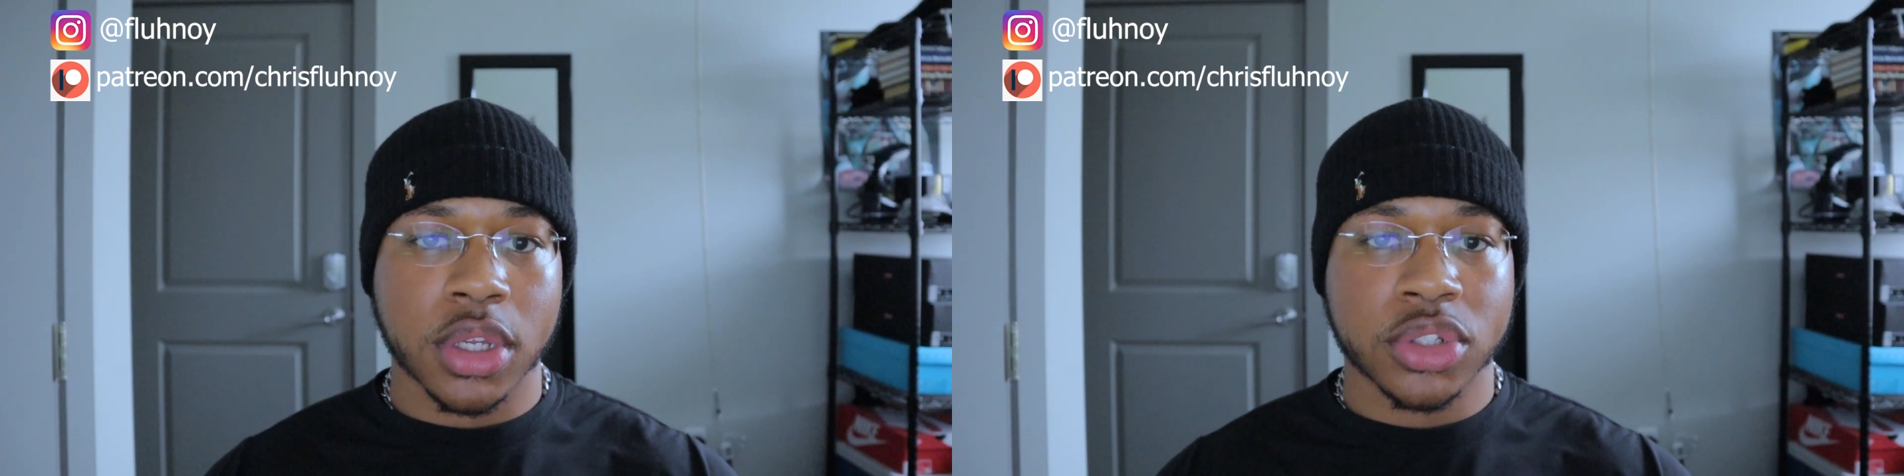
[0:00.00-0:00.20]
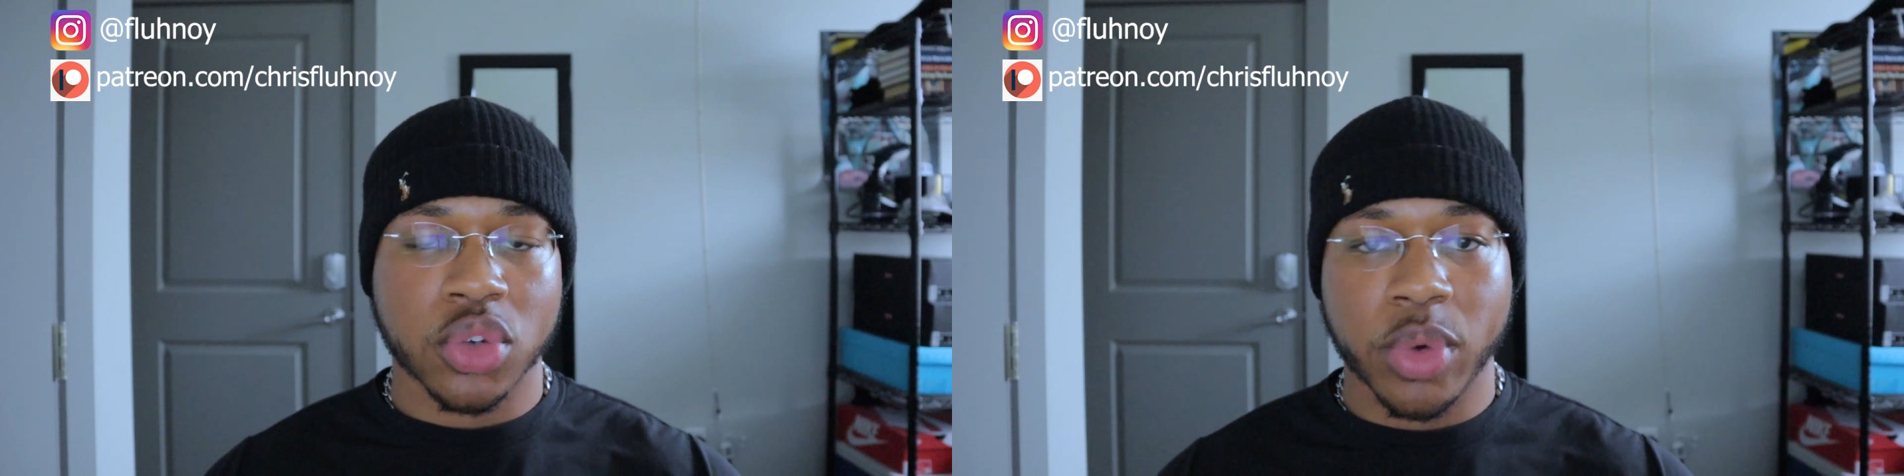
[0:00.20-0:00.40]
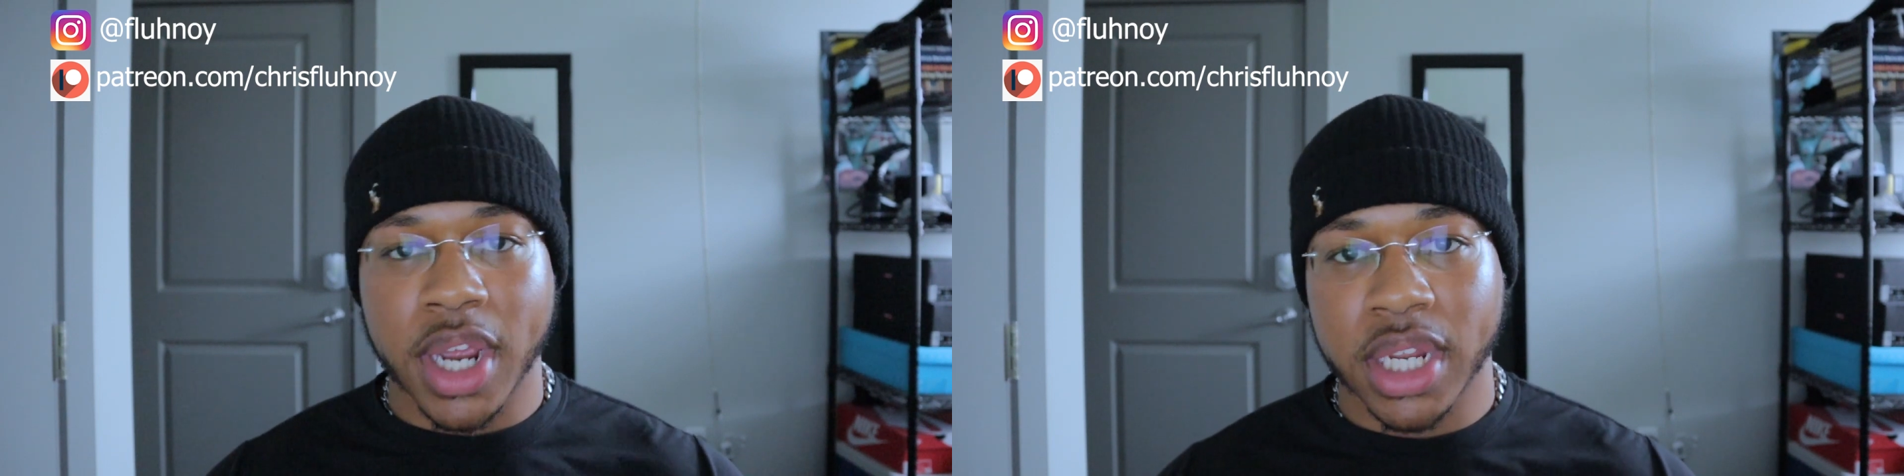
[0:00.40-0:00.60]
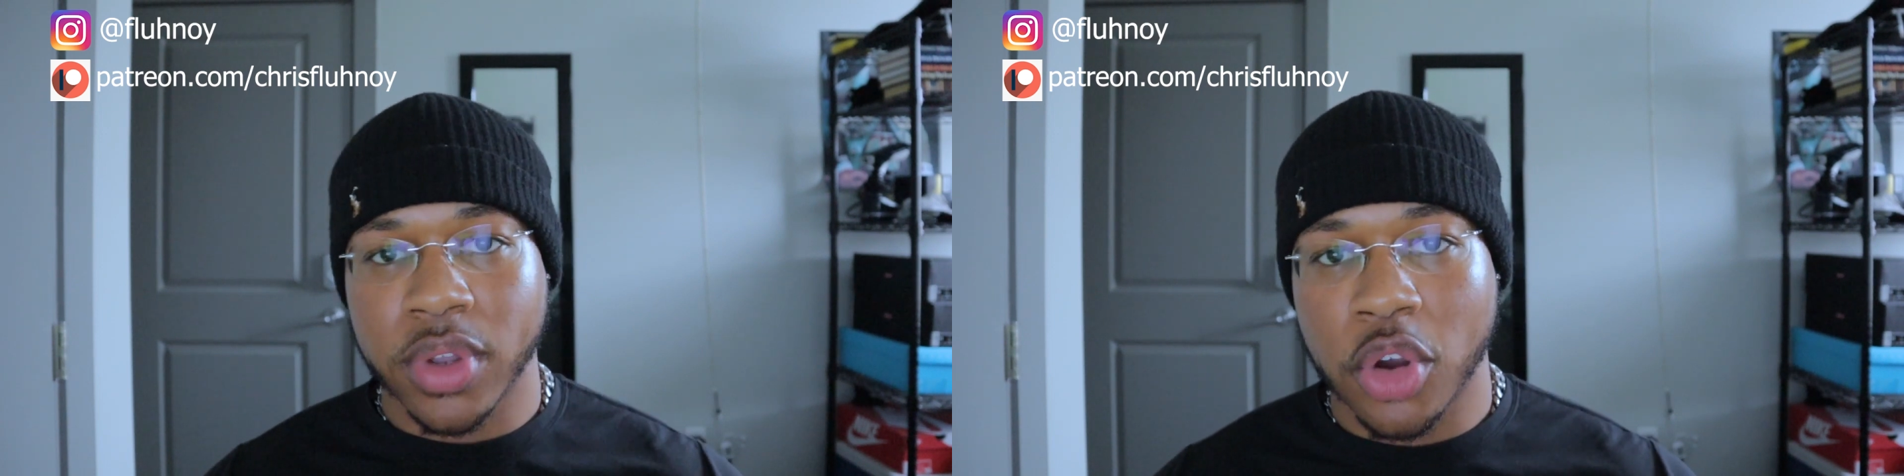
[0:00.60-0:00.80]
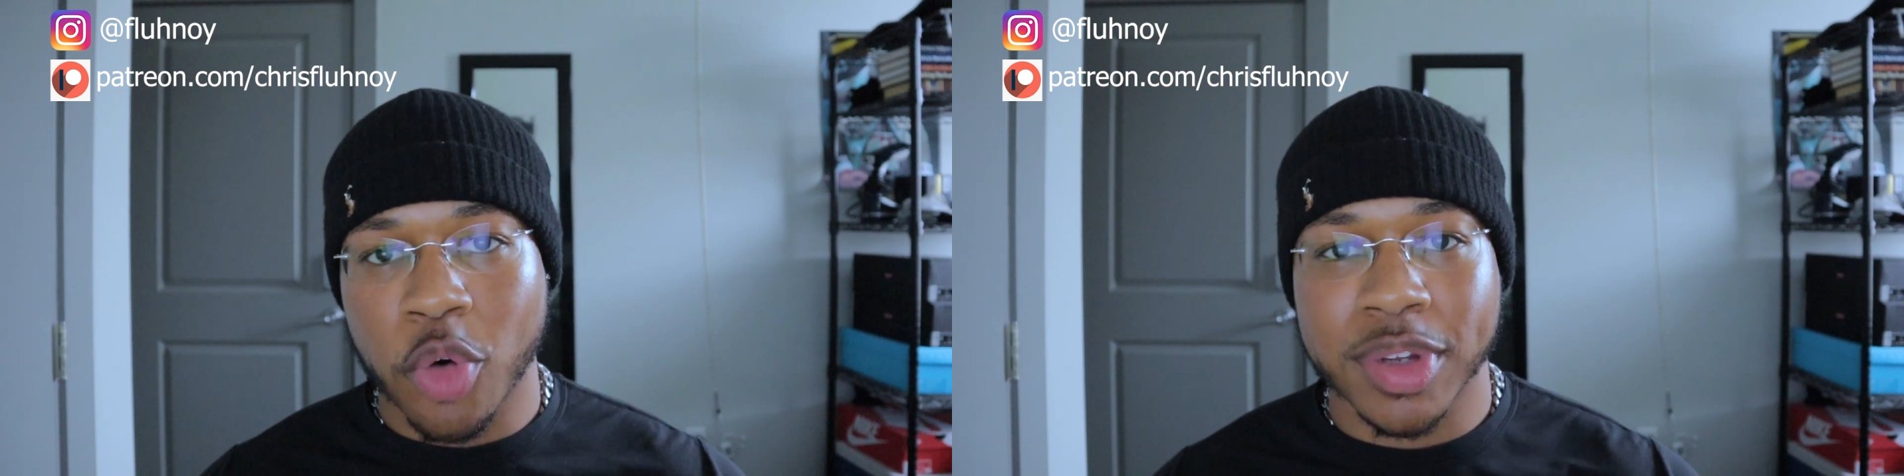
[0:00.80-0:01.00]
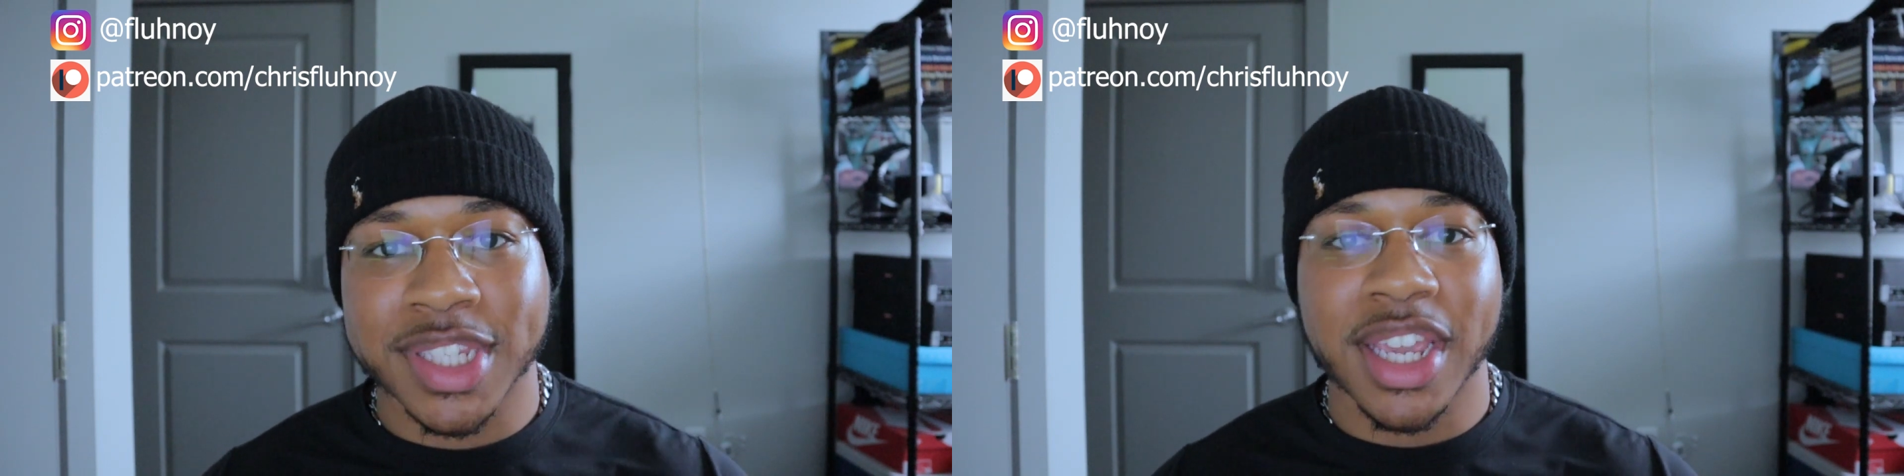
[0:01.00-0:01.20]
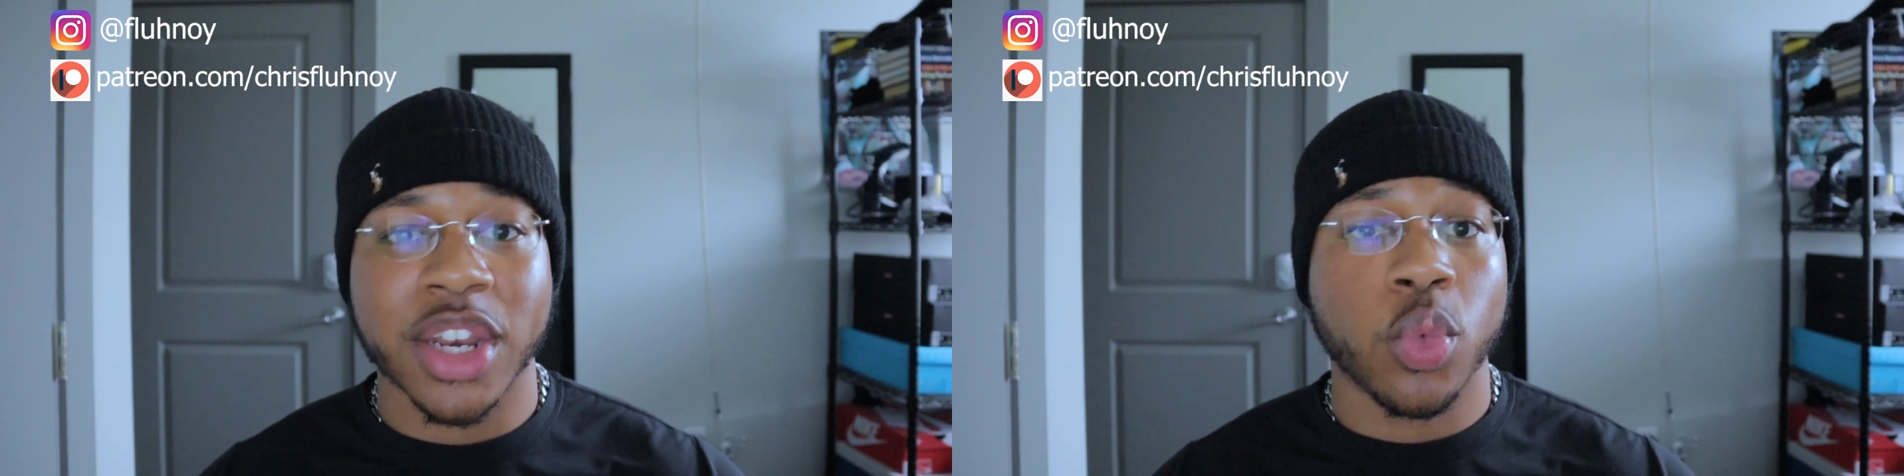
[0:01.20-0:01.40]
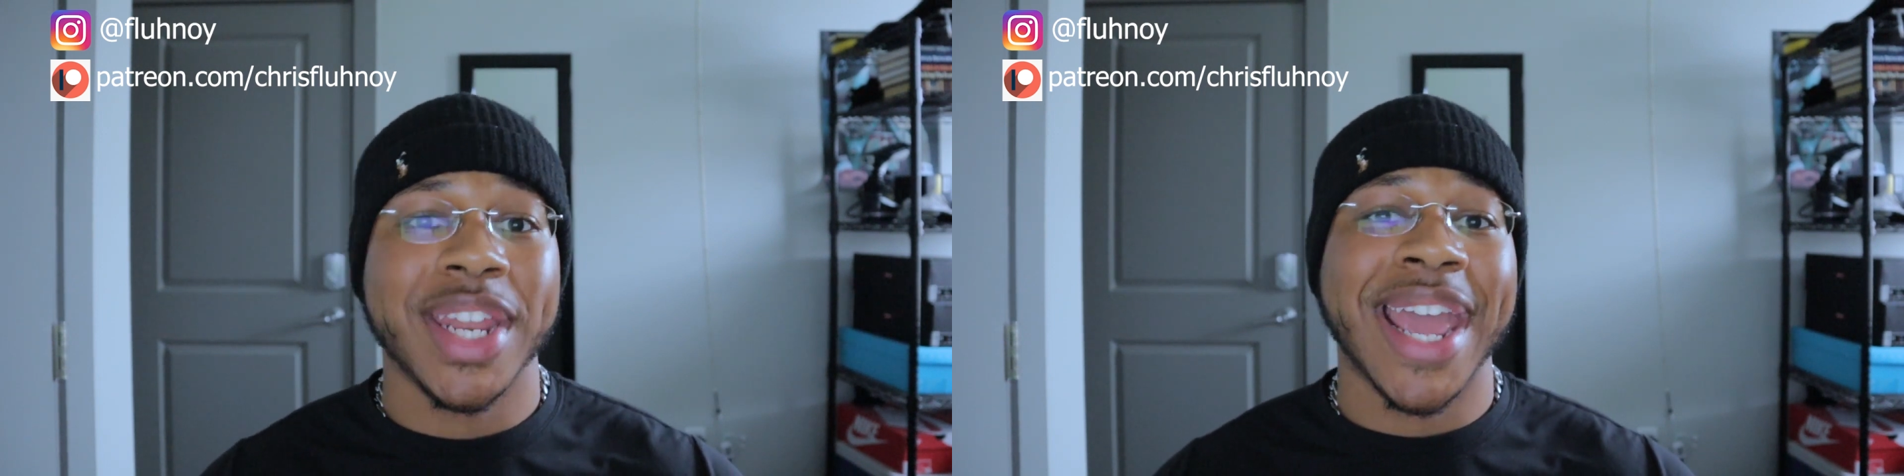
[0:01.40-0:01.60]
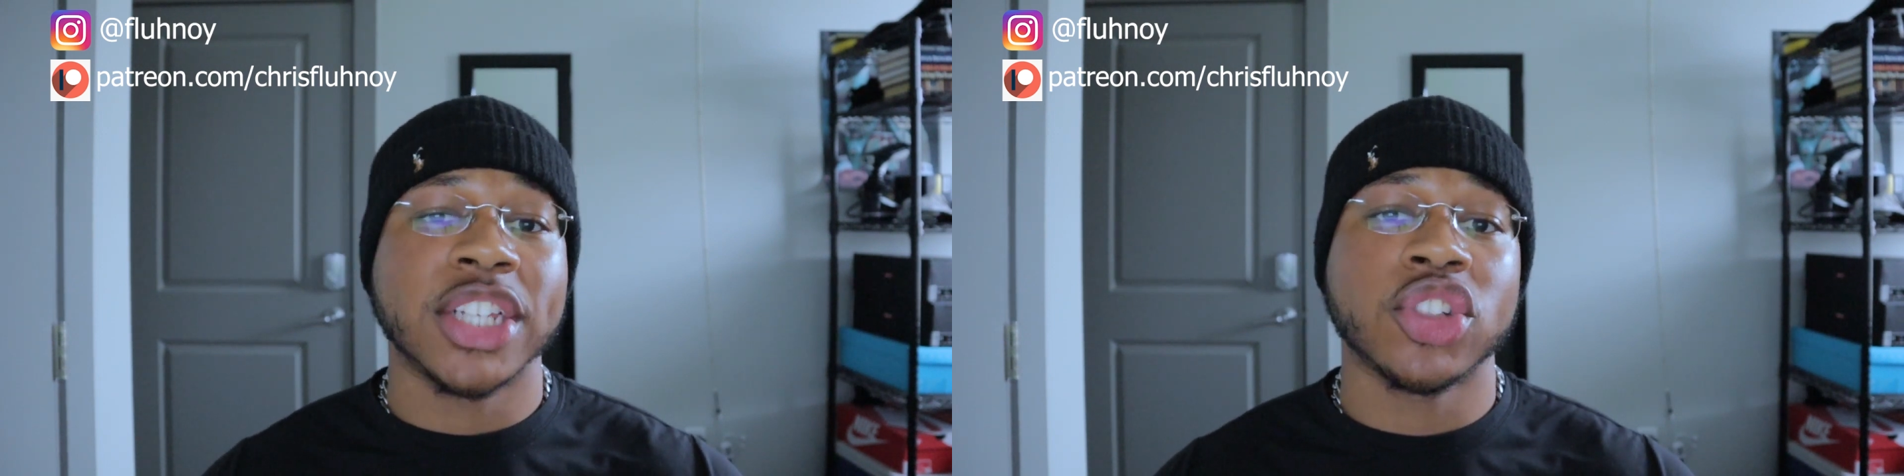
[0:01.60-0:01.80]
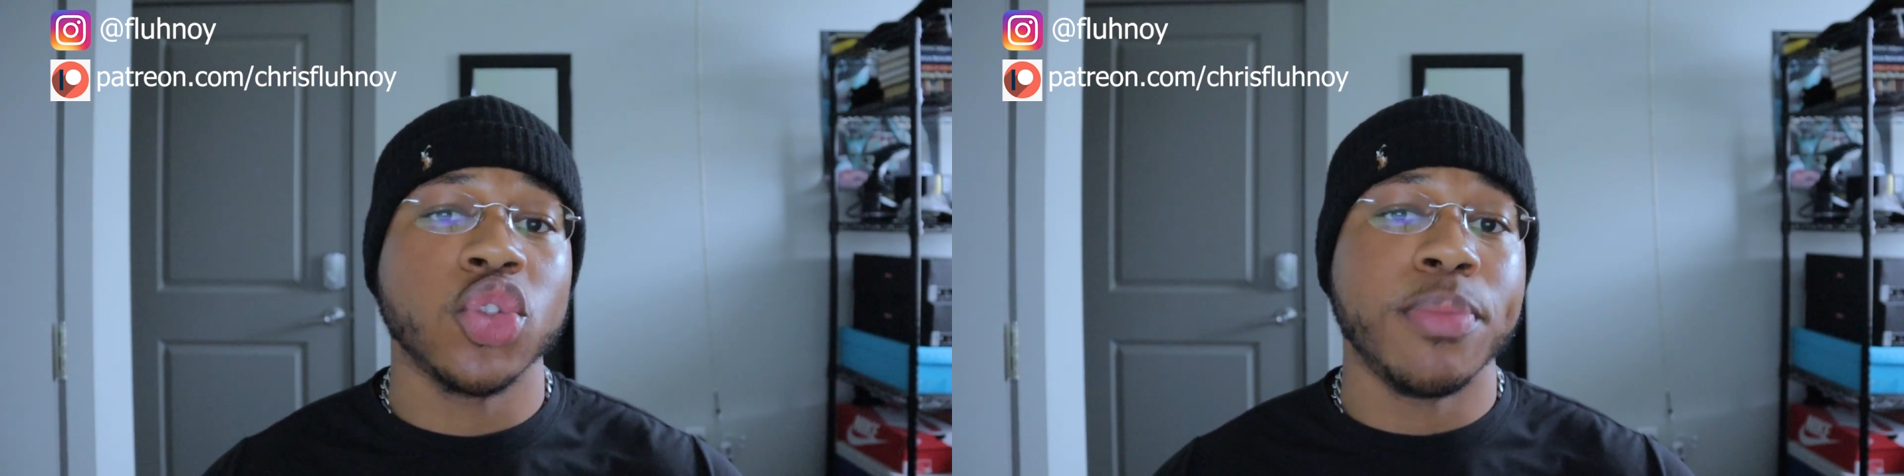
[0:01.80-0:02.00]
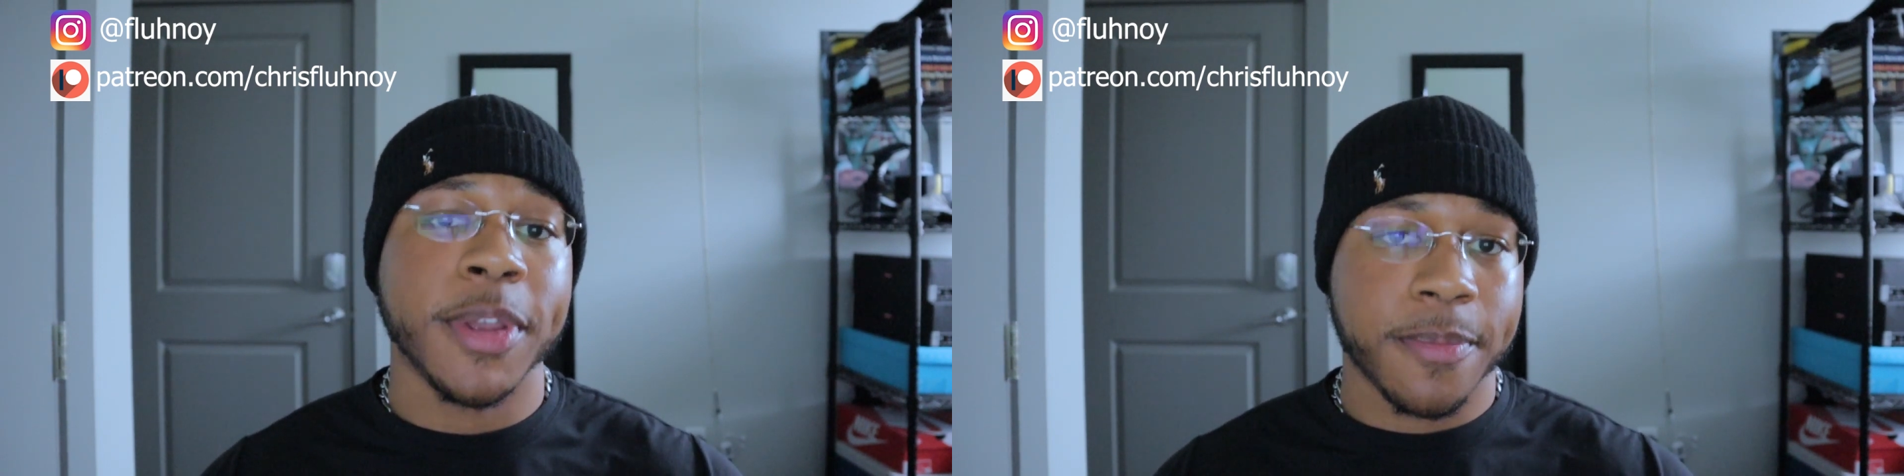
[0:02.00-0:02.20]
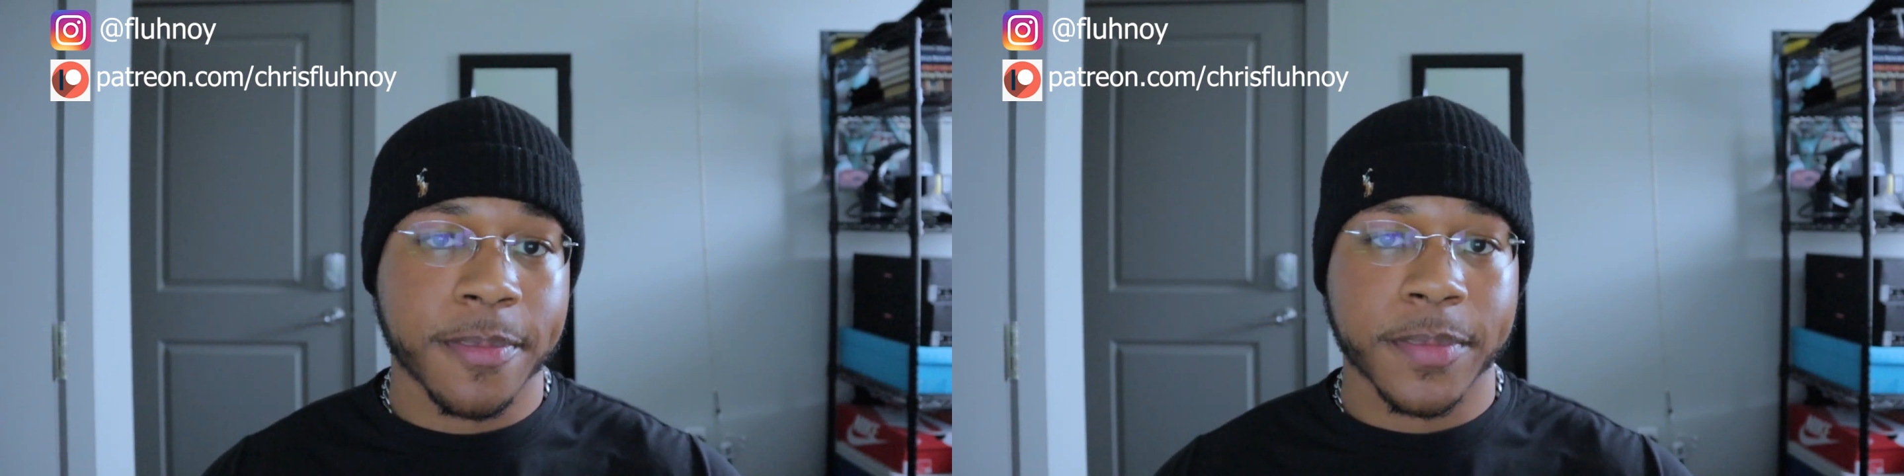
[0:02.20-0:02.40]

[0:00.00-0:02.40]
So we not even gonna pretend that we that stupid.